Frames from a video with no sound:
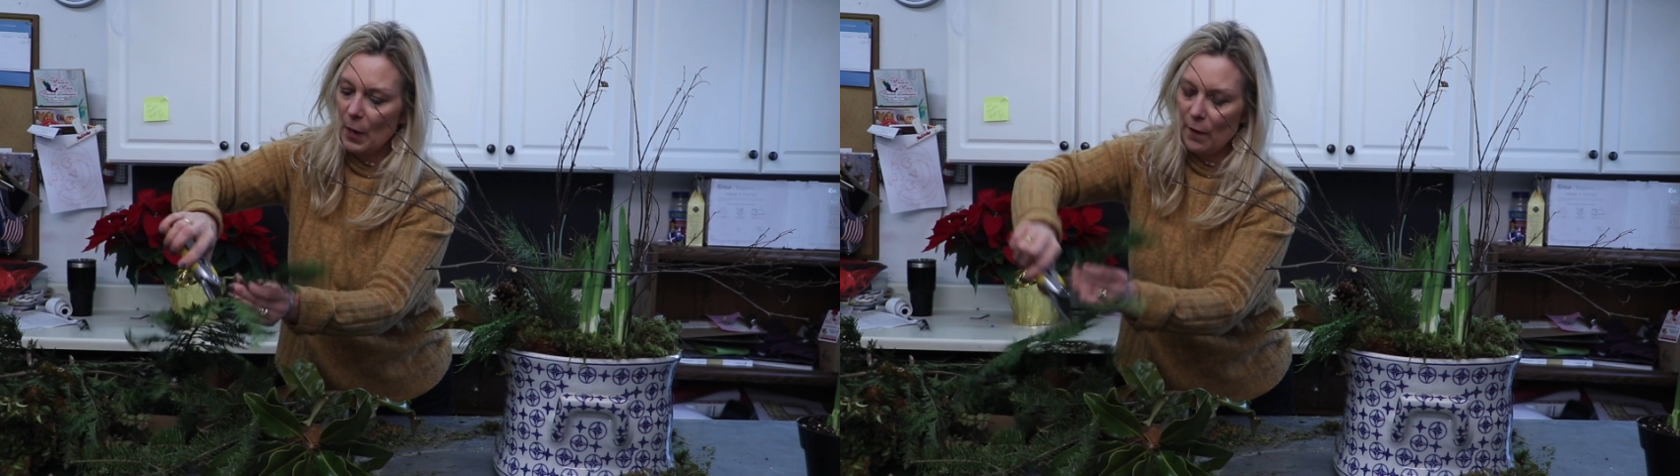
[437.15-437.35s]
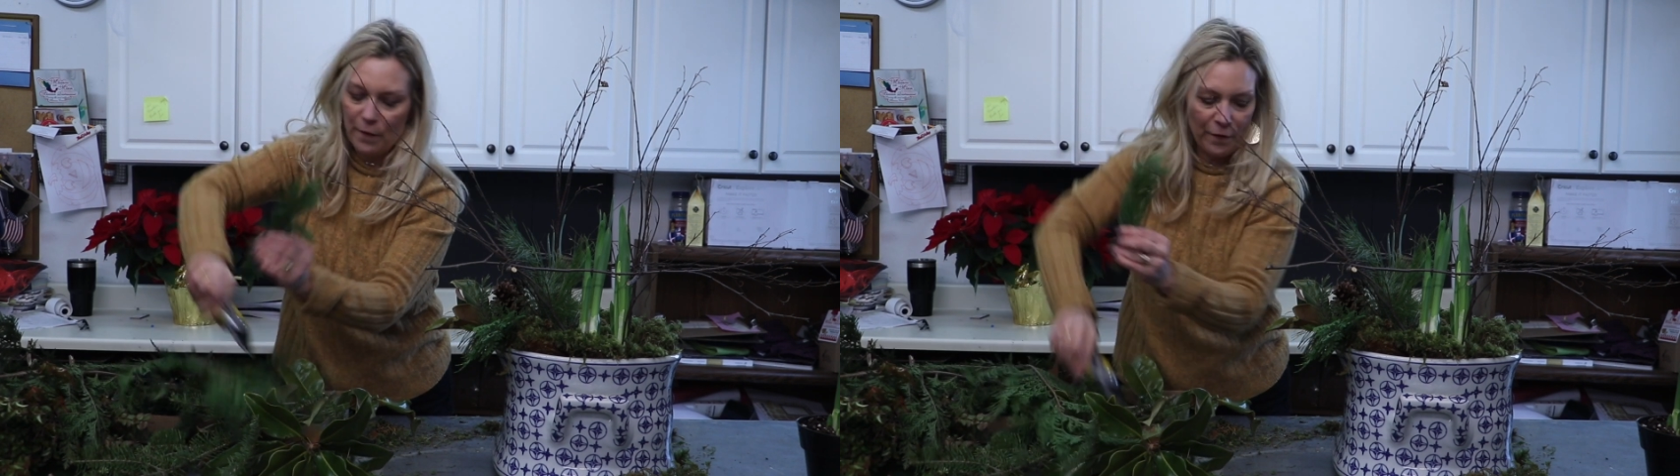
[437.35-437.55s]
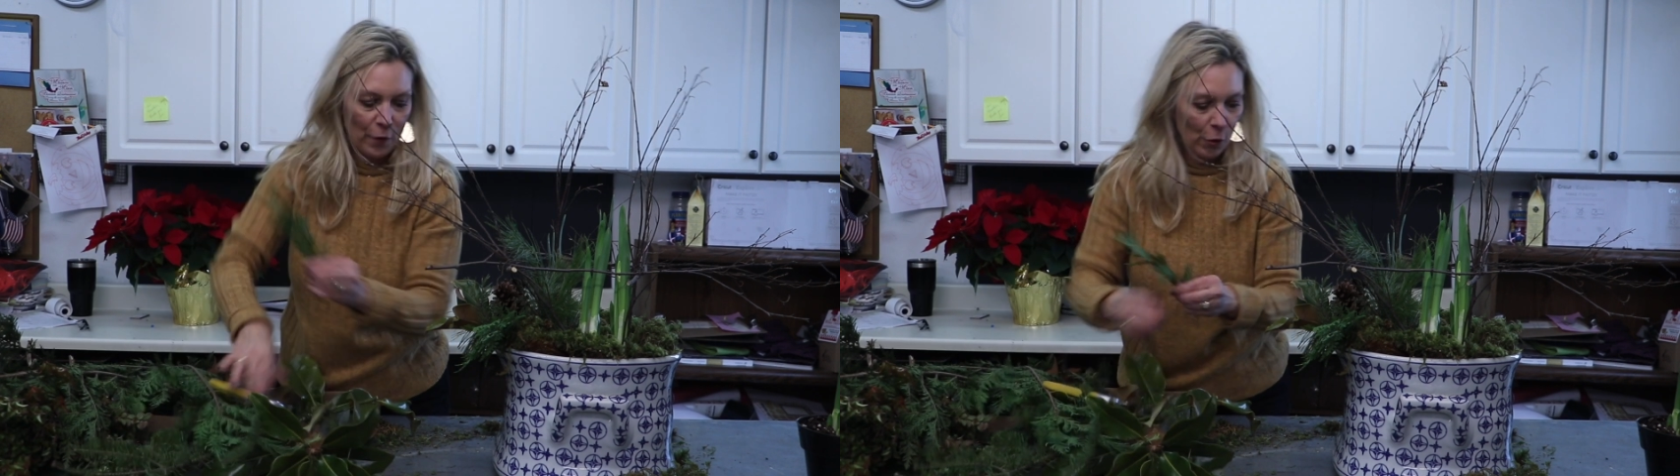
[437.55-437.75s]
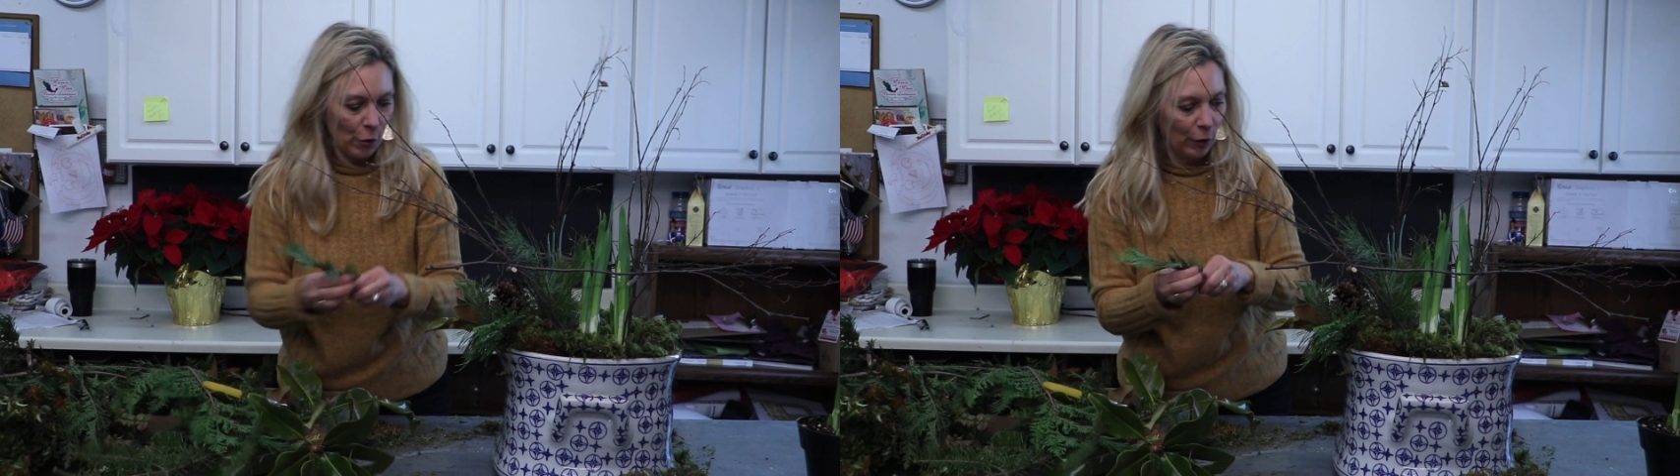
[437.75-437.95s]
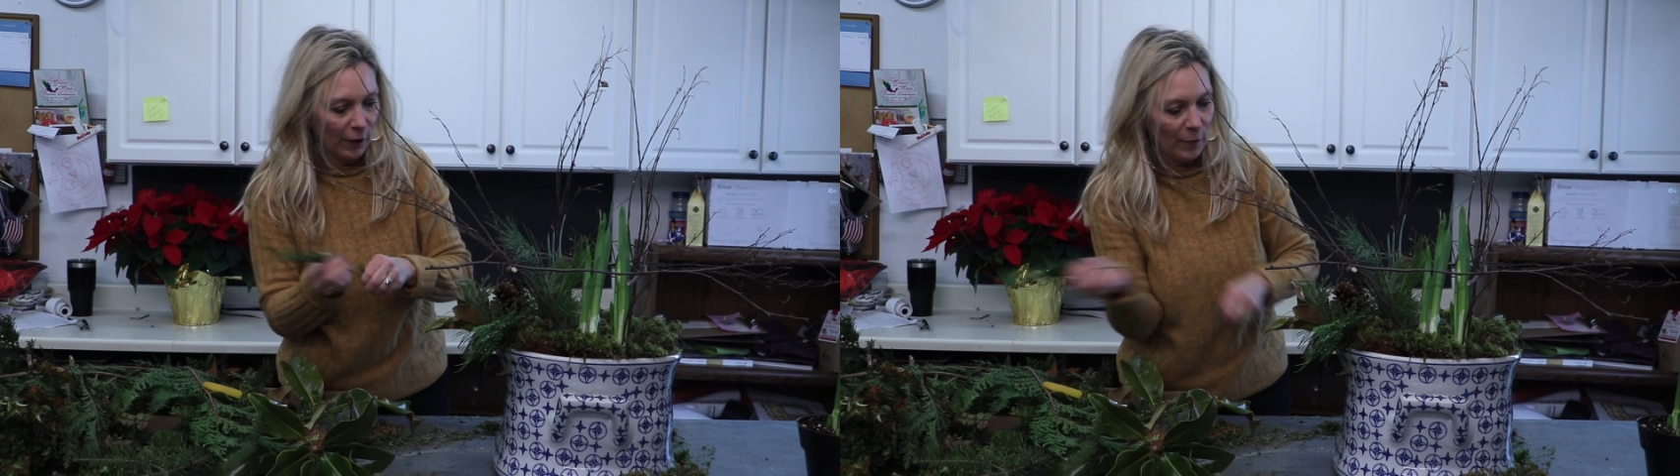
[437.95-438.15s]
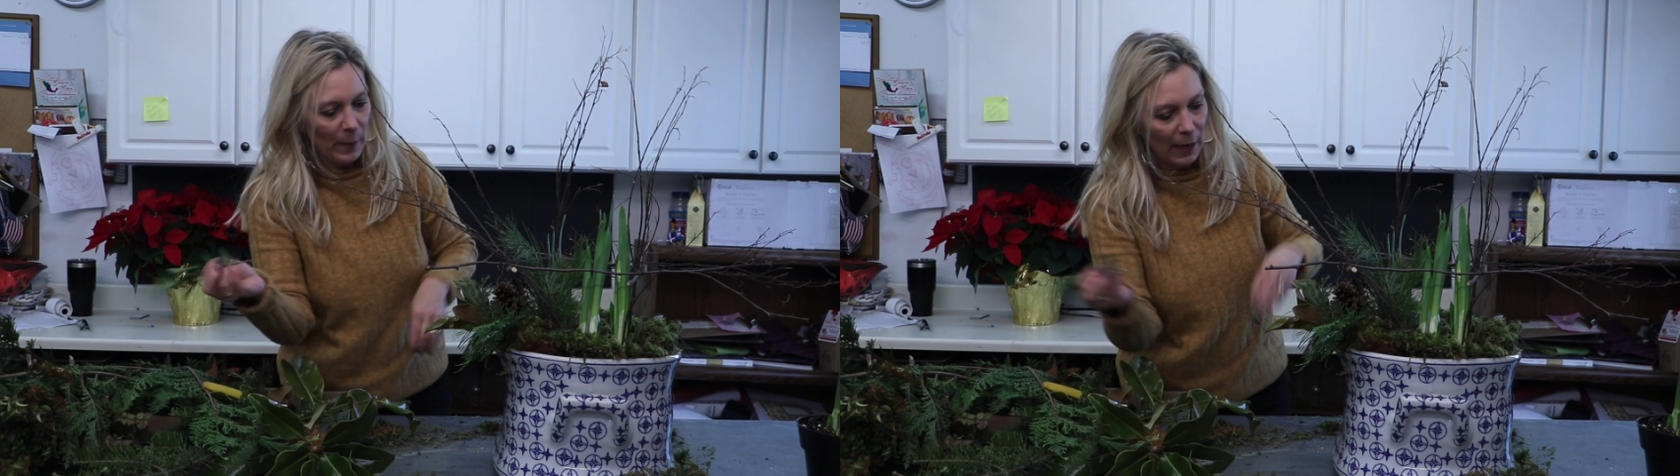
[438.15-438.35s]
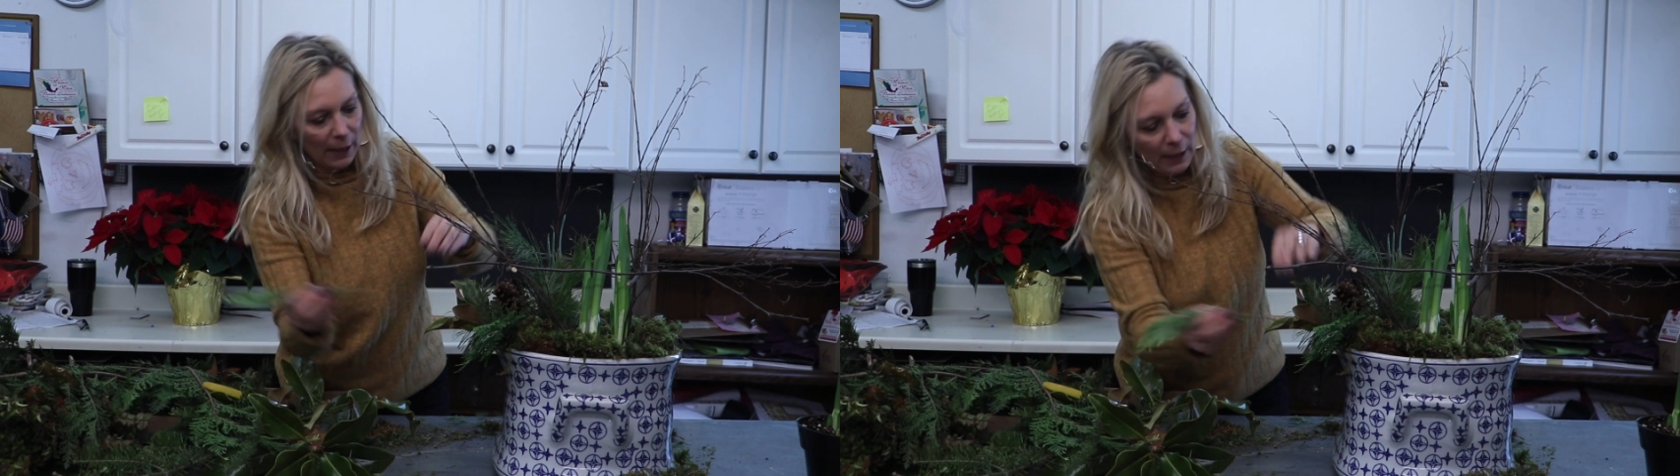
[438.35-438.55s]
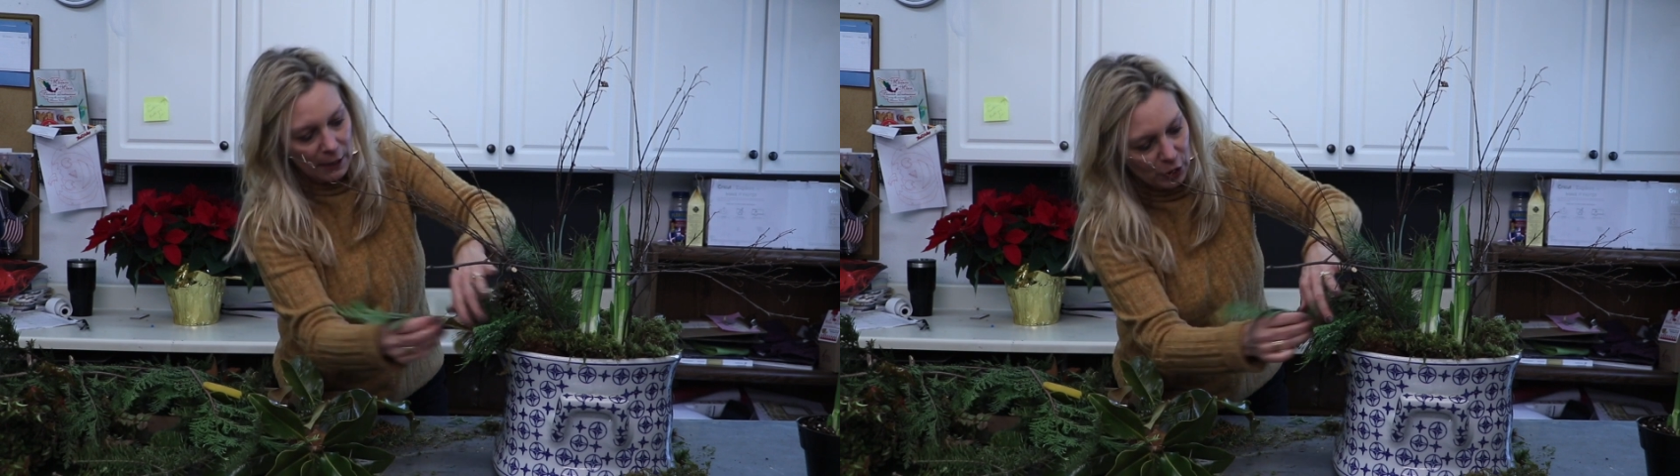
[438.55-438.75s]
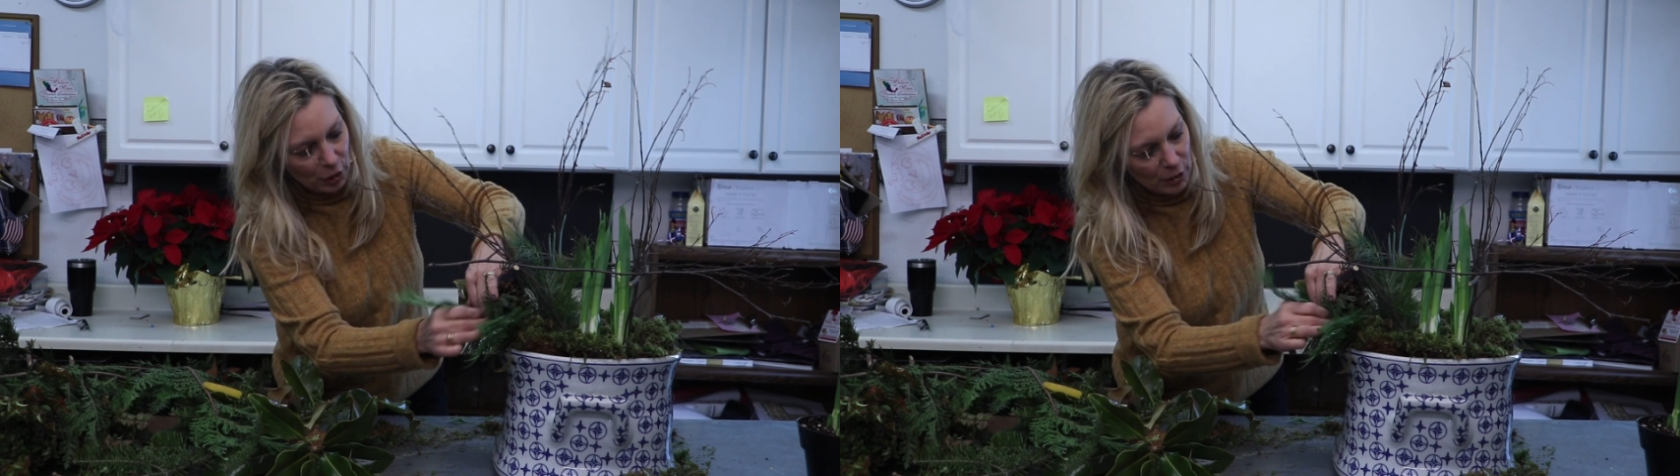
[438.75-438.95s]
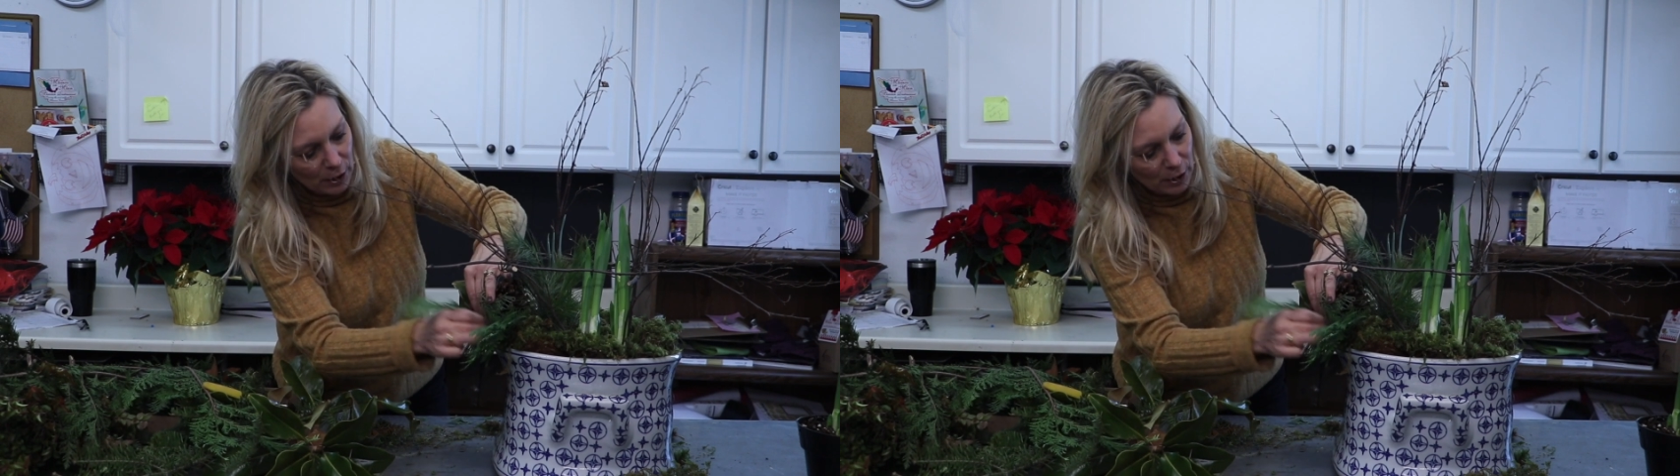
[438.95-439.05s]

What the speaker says: focal of my kitchen.